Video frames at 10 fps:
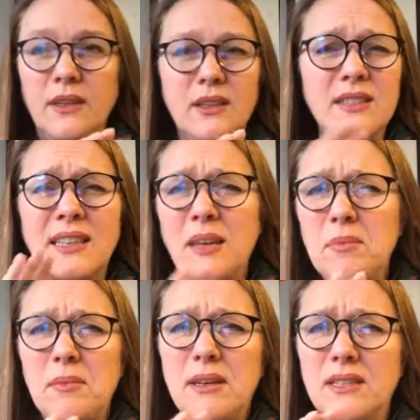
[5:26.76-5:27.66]
just
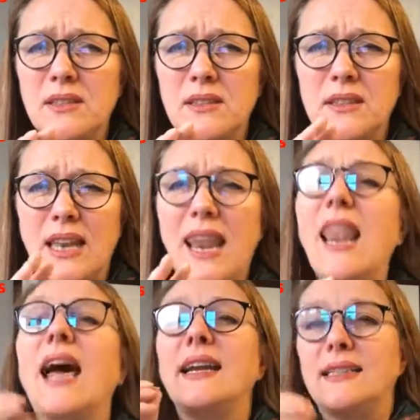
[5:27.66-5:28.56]
keep them as
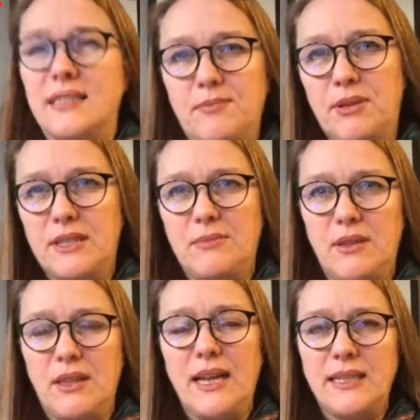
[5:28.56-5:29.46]
light as possible,
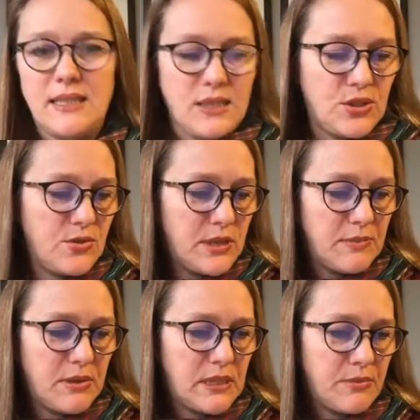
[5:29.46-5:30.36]
light and as short as
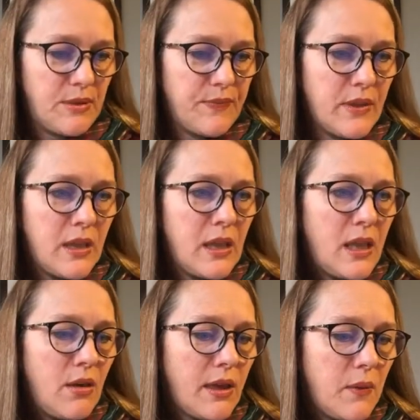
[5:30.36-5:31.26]
possible.
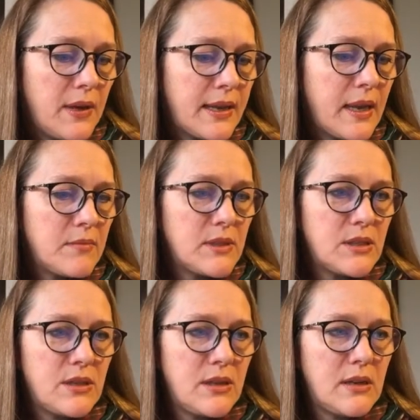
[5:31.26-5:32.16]
Okay, when it comes
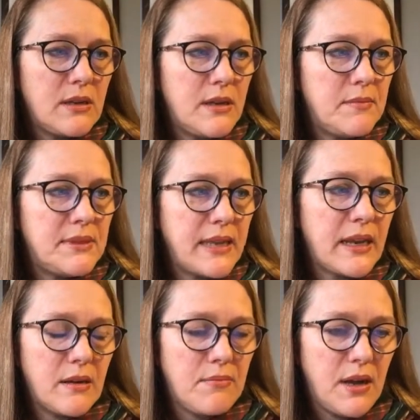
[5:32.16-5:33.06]
to the
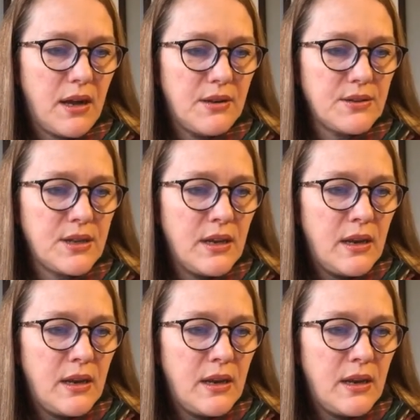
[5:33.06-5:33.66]
second part,